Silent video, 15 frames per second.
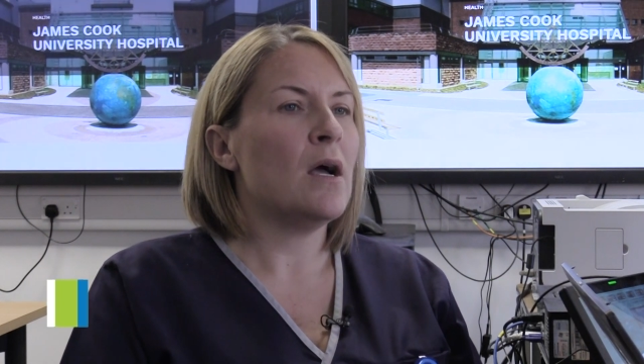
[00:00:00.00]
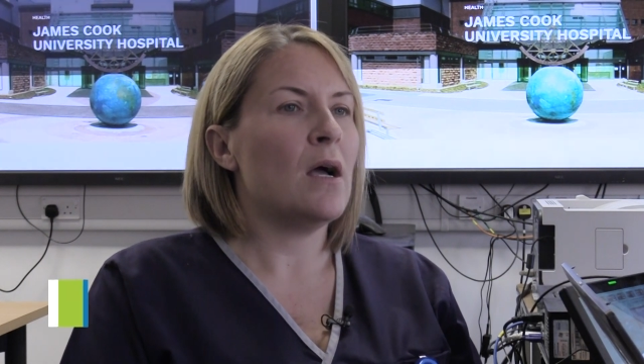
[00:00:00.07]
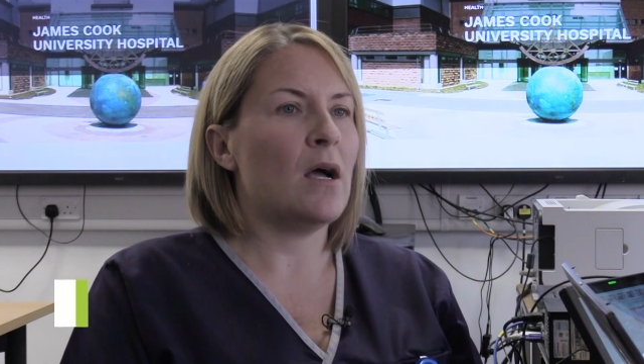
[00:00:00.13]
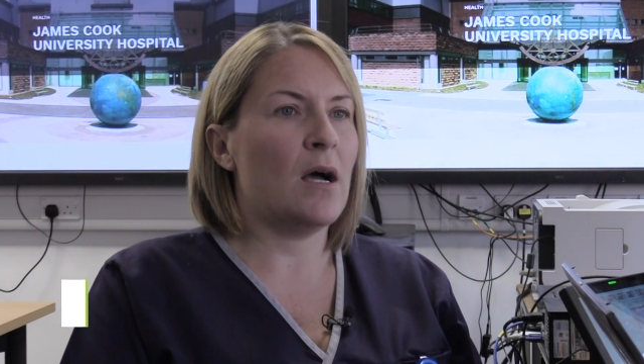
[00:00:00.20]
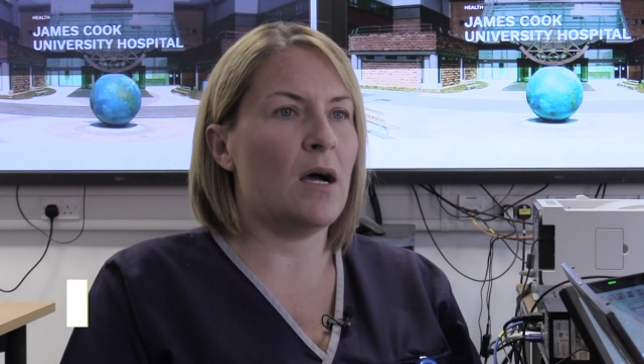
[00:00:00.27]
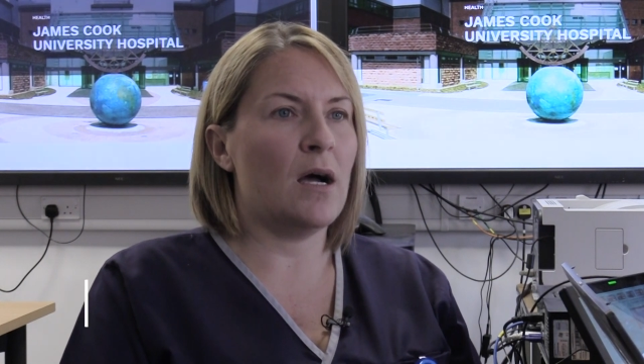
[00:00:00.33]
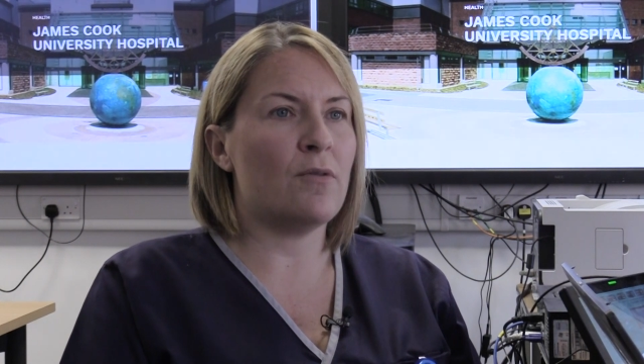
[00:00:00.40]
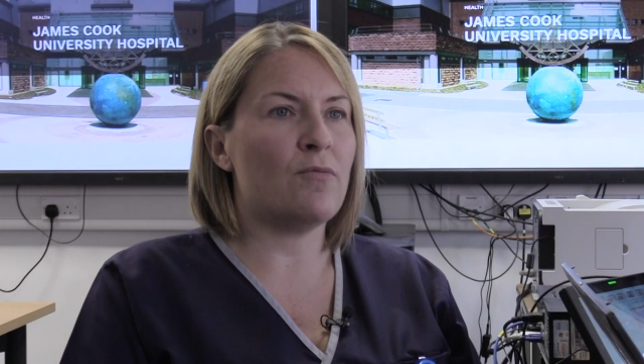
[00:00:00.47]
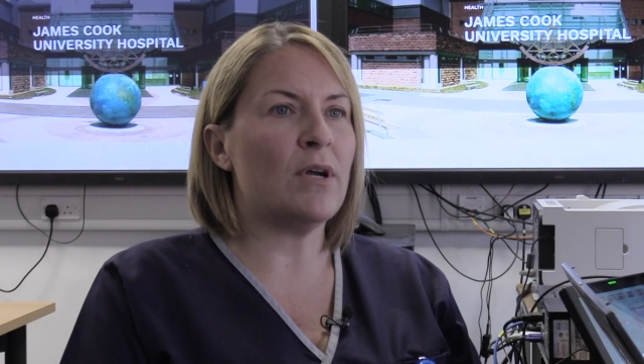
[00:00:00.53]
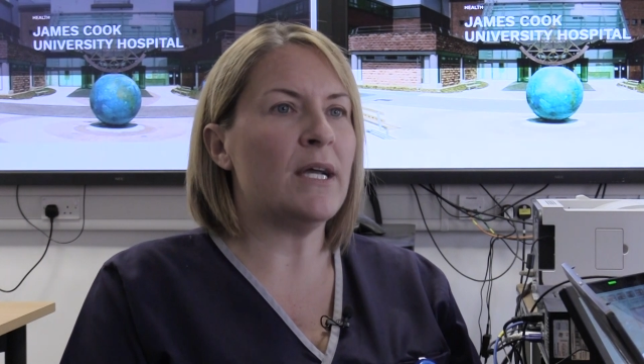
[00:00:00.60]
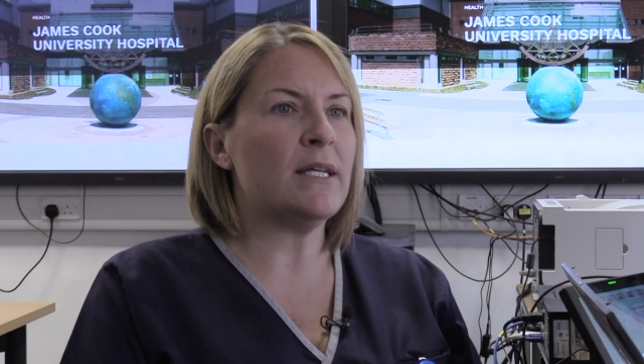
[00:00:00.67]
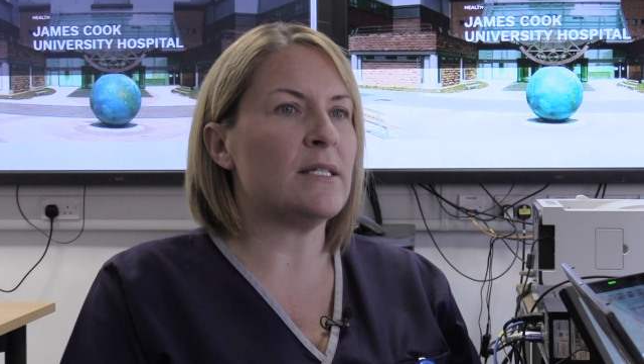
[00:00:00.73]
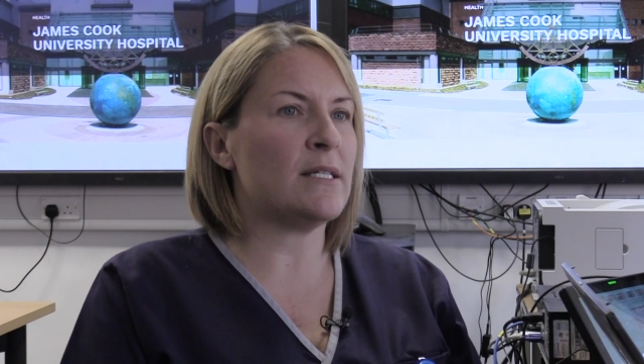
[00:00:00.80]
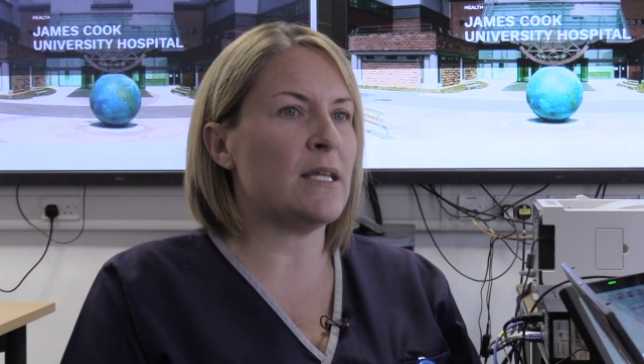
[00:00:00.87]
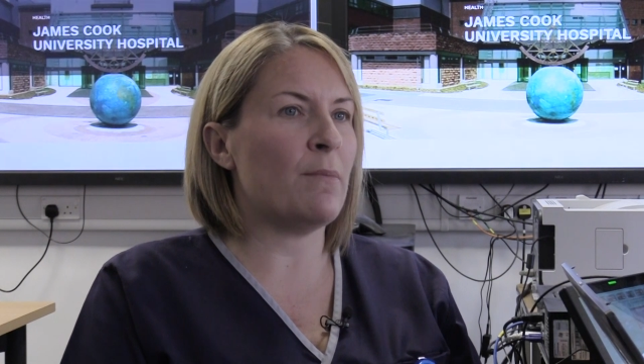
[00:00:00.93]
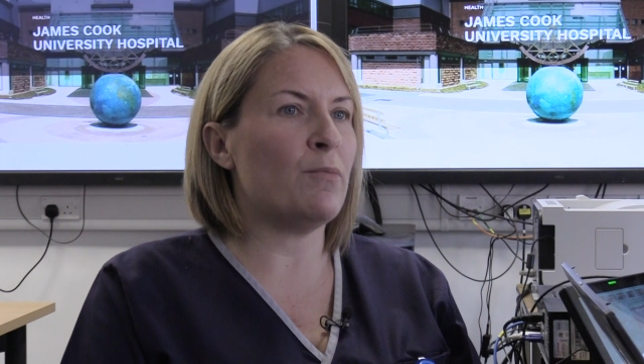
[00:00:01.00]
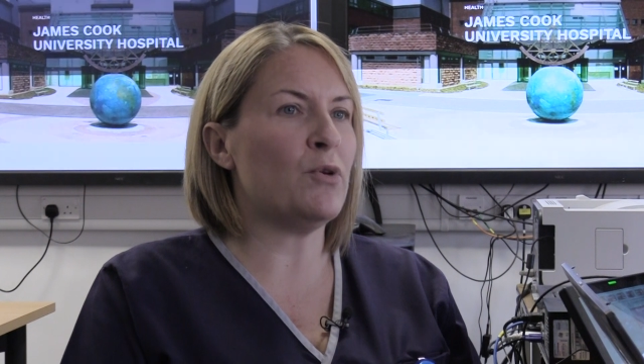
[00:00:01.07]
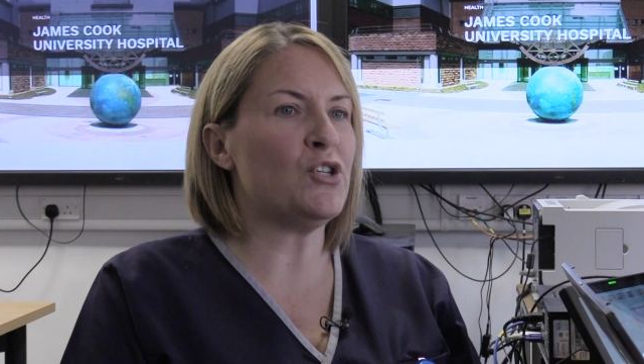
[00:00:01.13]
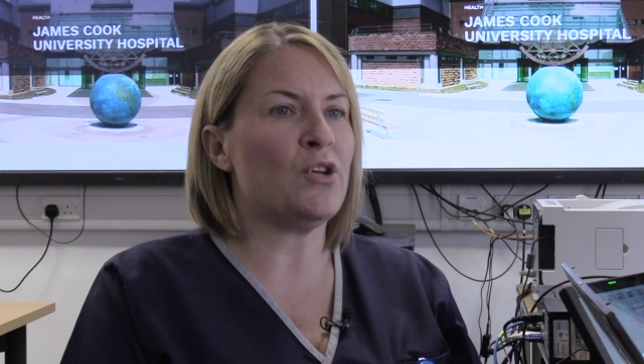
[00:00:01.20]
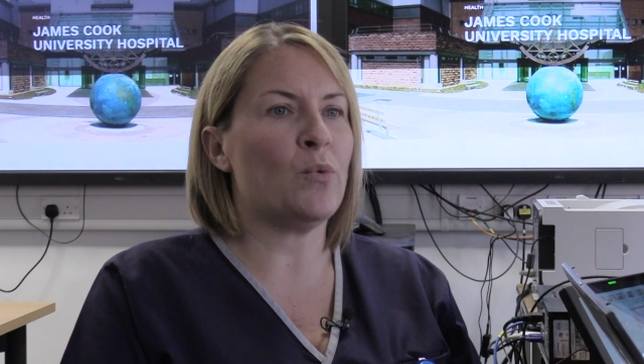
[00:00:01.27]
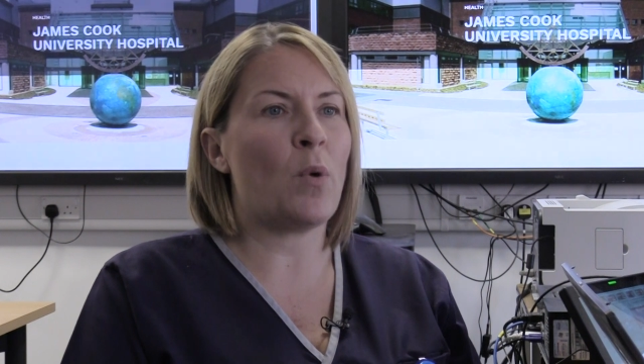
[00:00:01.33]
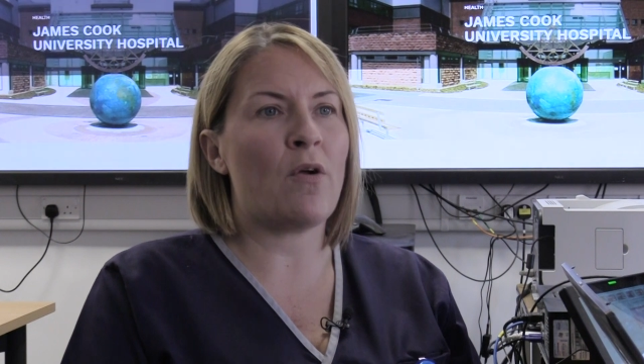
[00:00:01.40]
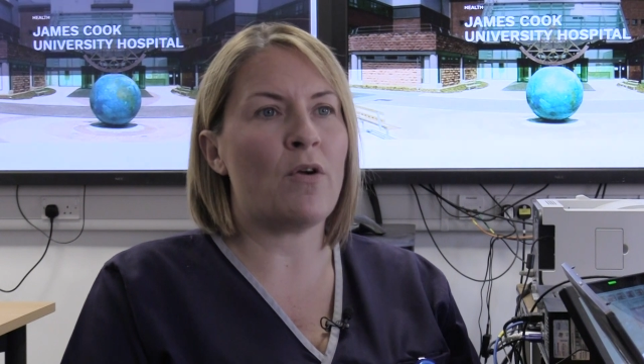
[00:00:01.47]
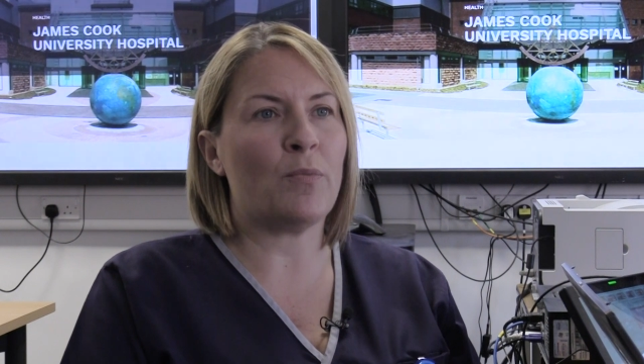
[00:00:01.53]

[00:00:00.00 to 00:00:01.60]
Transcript: a heart rate, temperature, and where